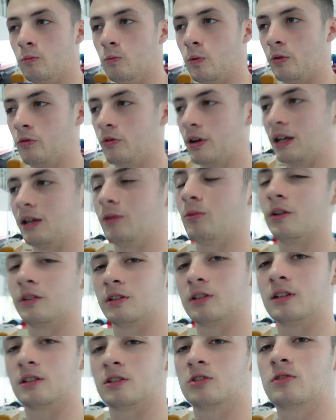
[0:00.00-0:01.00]
we really
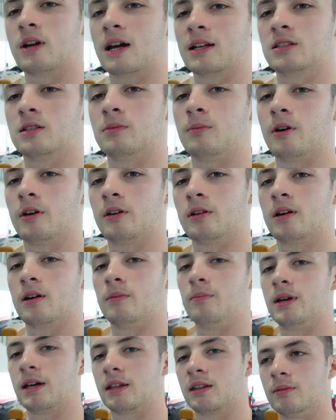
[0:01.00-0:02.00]
wanted to stretch them out
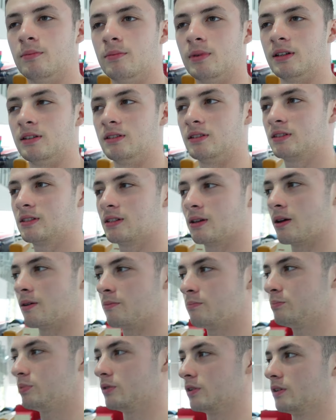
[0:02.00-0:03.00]
and make them as
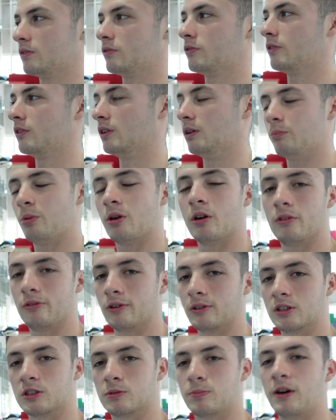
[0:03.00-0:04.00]
beautiful and
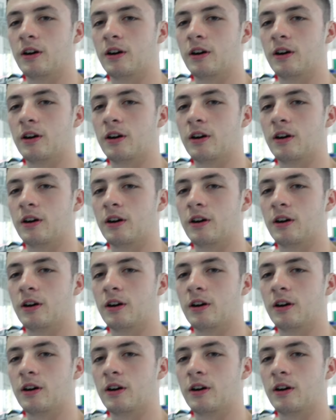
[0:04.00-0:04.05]
perfect as